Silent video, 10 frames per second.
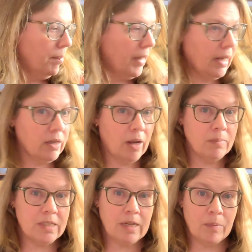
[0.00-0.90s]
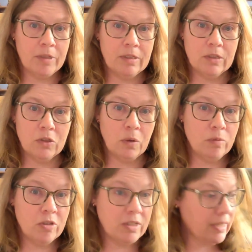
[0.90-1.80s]
but I'm stubborn, so
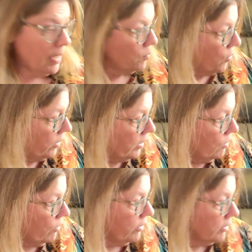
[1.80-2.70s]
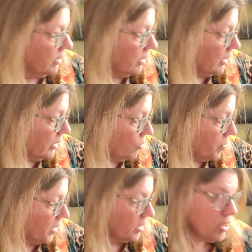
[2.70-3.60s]
we'll just keep working on it a little
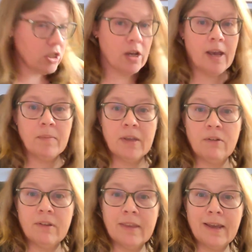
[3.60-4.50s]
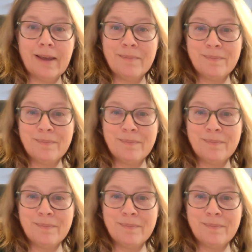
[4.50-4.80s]
bit at a time here and there.